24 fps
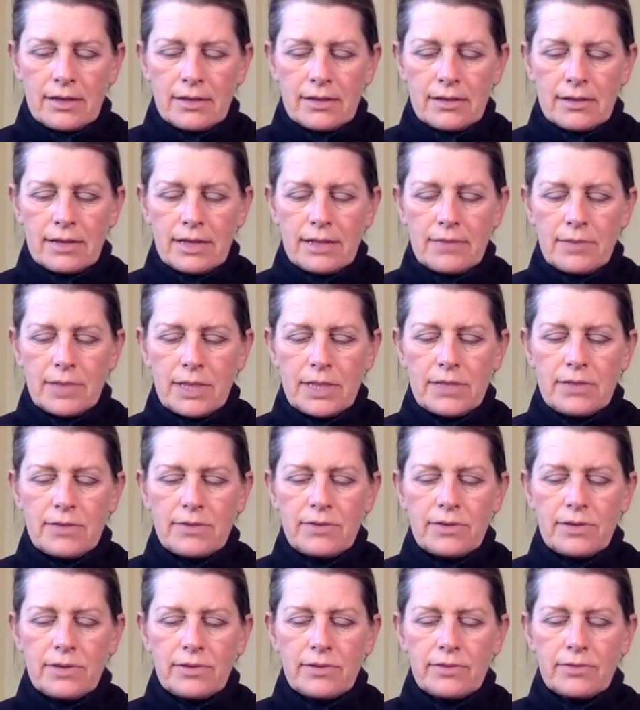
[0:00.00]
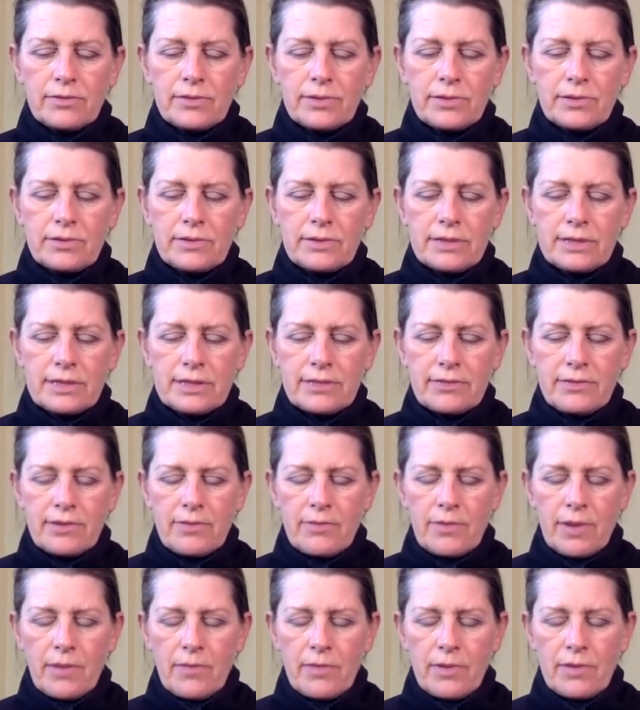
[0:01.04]
Lead me to your roots to
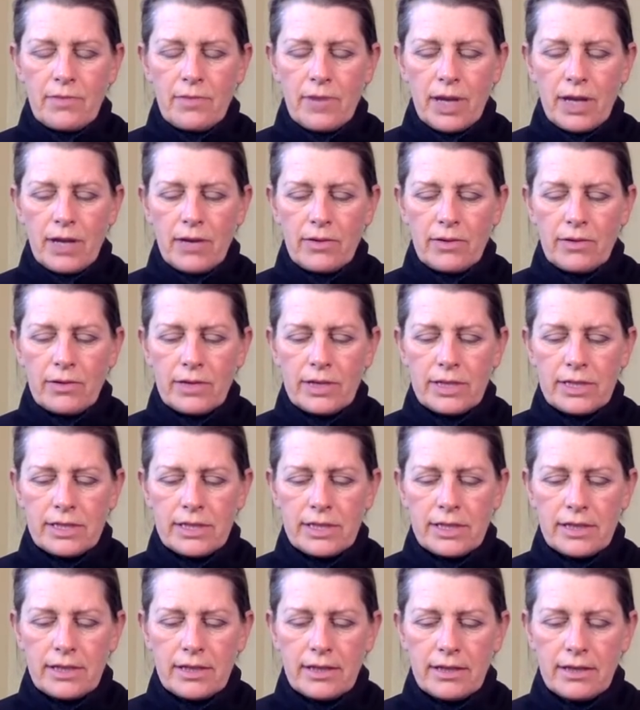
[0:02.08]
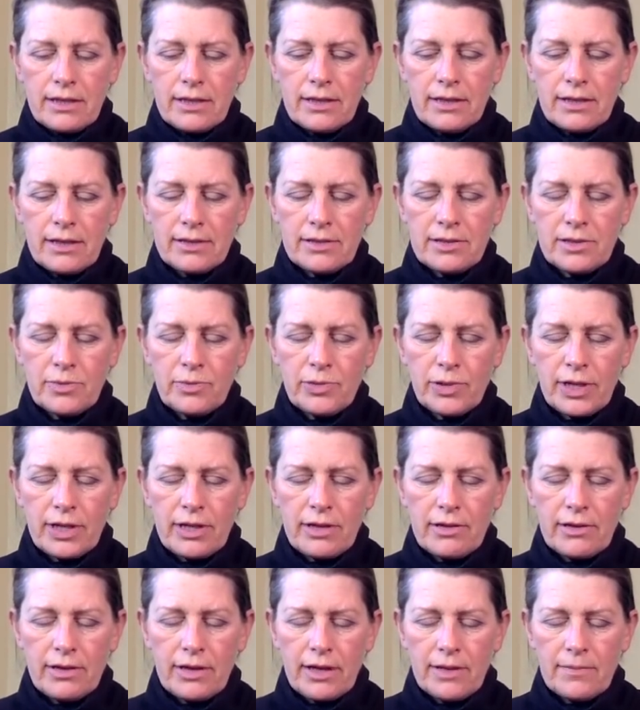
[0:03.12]
remember my origin as you bring
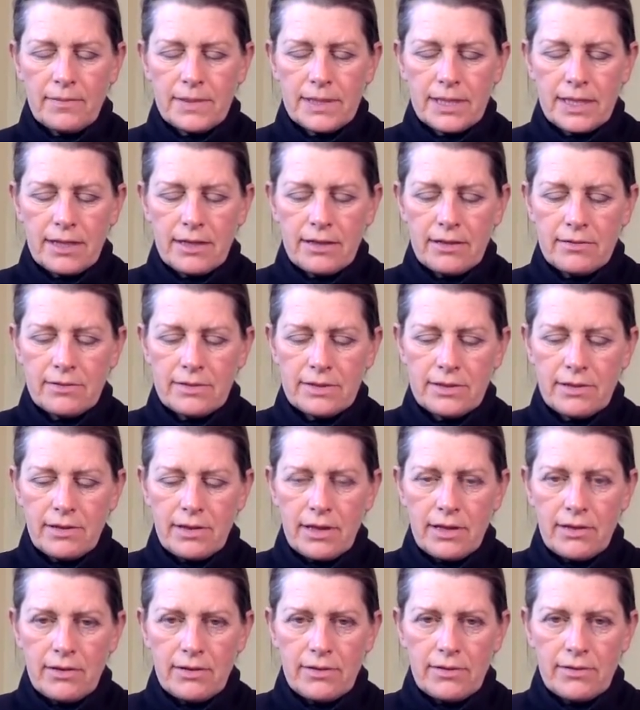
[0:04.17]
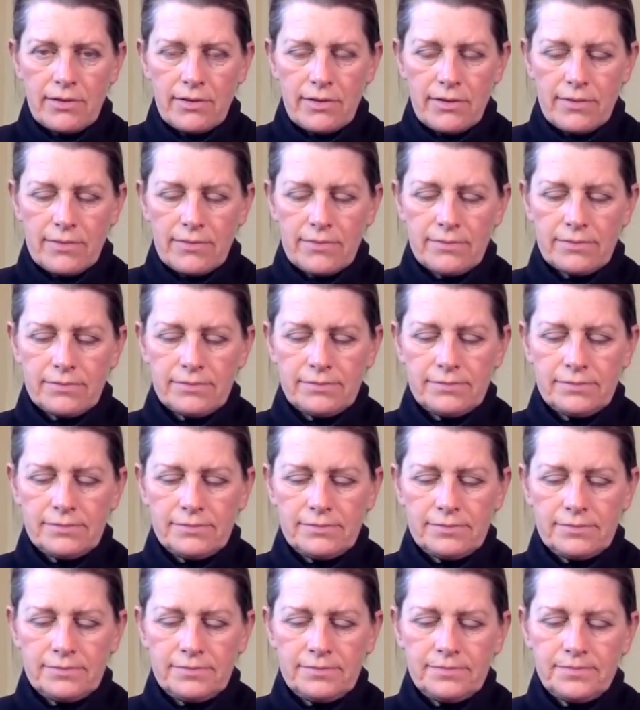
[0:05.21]
your cup down to the earth.
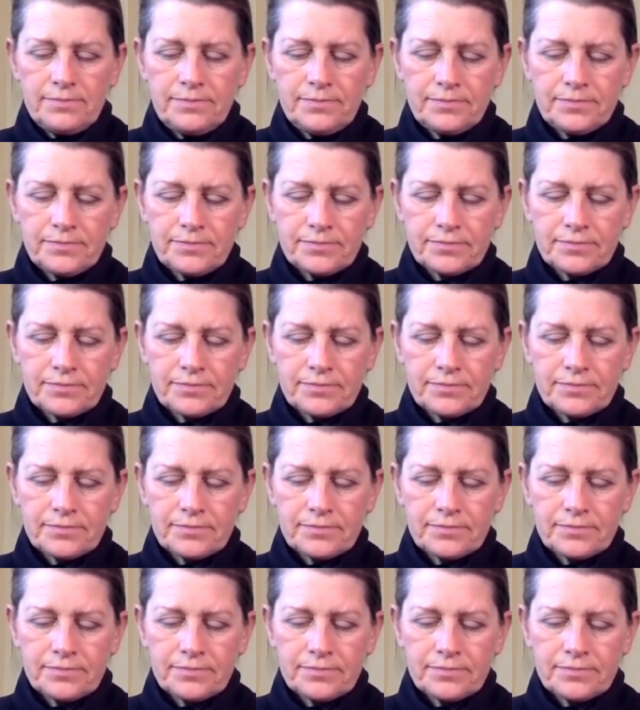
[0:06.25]
And